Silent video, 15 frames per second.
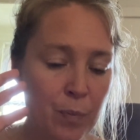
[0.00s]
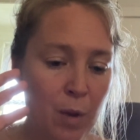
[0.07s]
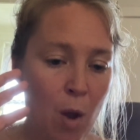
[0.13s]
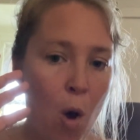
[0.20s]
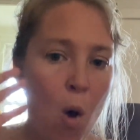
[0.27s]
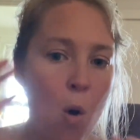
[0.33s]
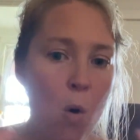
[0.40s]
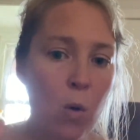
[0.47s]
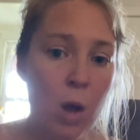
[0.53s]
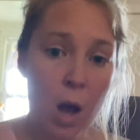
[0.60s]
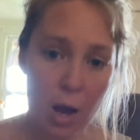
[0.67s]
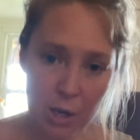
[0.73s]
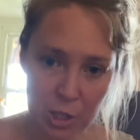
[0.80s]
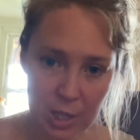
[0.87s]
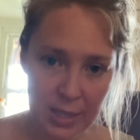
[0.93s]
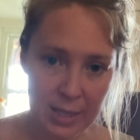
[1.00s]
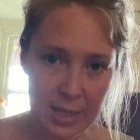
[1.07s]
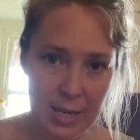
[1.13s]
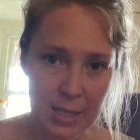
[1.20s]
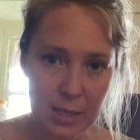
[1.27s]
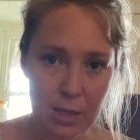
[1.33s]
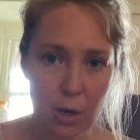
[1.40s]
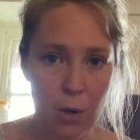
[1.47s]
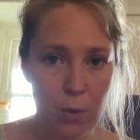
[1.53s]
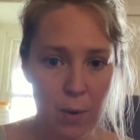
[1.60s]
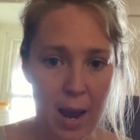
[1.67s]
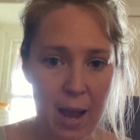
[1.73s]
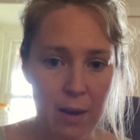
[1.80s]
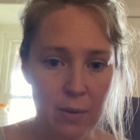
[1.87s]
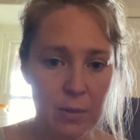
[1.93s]
whole consciousness
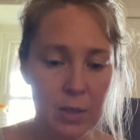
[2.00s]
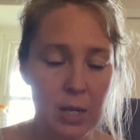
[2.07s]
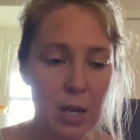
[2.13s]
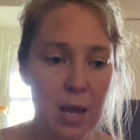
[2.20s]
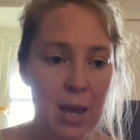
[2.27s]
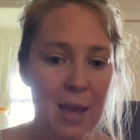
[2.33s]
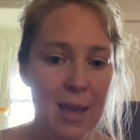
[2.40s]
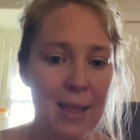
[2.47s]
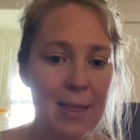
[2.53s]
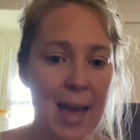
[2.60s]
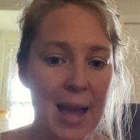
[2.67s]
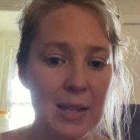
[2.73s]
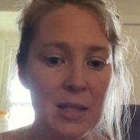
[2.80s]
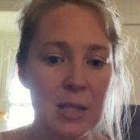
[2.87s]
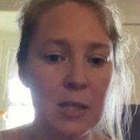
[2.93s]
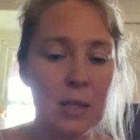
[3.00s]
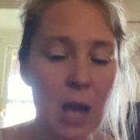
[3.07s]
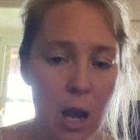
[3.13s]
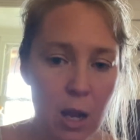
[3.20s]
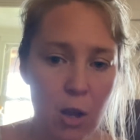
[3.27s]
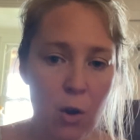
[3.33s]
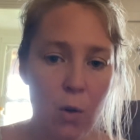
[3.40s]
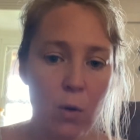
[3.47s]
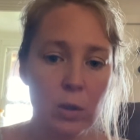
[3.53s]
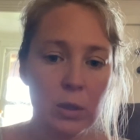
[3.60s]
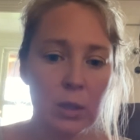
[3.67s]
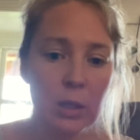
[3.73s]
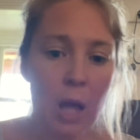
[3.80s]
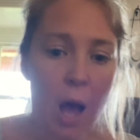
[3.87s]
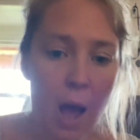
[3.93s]
around that stuck or
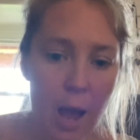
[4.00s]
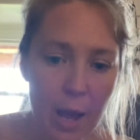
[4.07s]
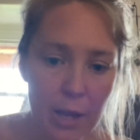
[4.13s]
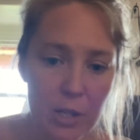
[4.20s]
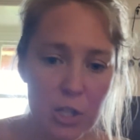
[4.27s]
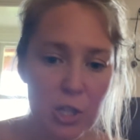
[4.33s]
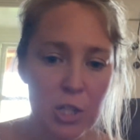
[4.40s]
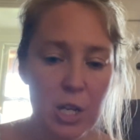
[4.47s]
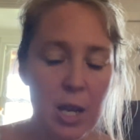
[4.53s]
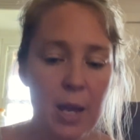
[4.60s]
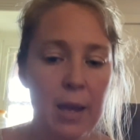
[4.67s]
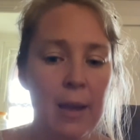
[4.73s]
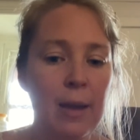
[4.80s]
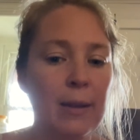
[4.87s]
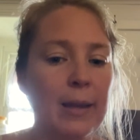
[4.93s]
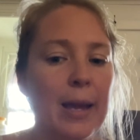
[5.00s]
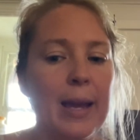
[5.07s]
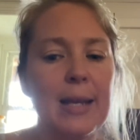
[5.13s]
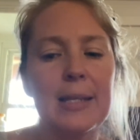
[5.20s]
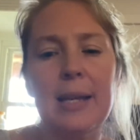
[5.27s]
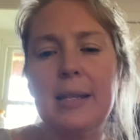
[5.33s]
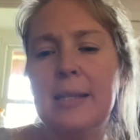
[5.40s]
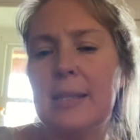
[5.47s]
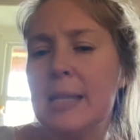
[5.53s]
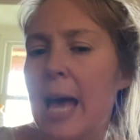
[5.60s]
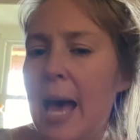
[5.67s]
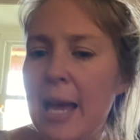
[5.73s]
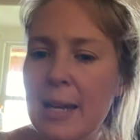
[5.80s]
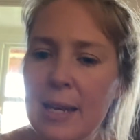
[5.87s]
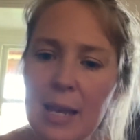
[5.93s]
lodged, like I said,
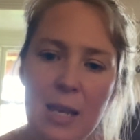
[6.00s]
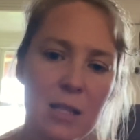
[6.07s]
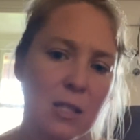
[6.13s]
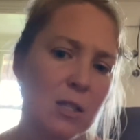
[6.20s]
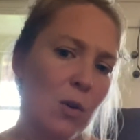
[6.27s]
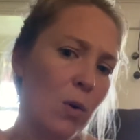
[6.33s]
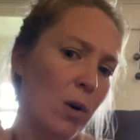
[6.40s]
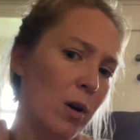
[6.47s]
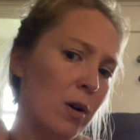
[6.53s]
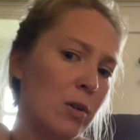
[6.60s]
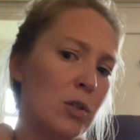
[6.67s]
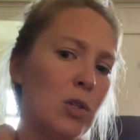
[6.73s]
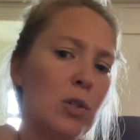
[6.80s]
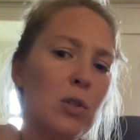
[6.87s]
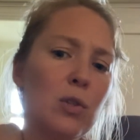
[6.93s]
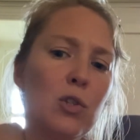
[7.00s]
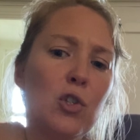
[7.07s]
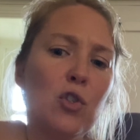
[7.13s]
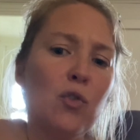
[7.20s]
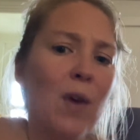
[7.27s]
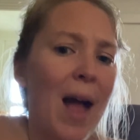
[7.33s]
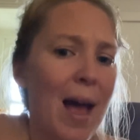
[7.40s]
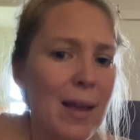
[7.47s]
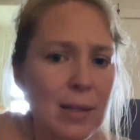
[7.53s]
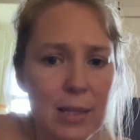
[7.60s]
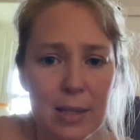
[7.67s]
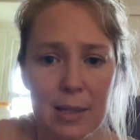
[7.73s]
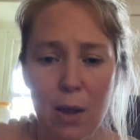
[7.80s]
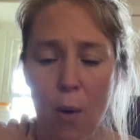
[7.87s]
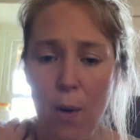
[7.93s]
sadness or
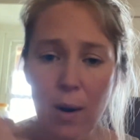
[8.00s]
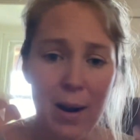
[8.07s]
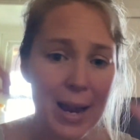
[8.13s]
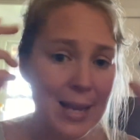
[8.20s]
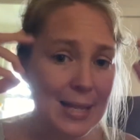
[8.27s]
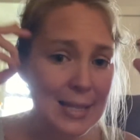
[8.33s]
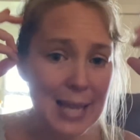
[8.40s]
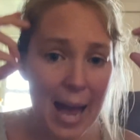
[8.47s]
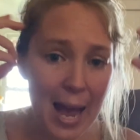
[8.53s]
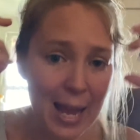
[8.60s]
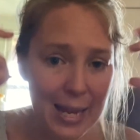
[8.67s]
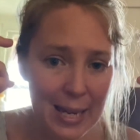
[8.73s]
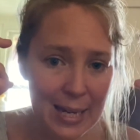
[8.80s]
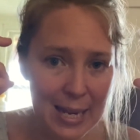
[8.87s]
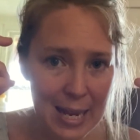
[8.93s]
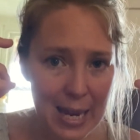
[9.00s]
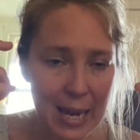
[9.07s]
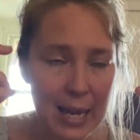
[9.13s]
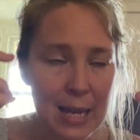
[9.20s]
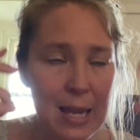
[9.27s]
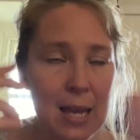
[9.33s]
stress or anxiety.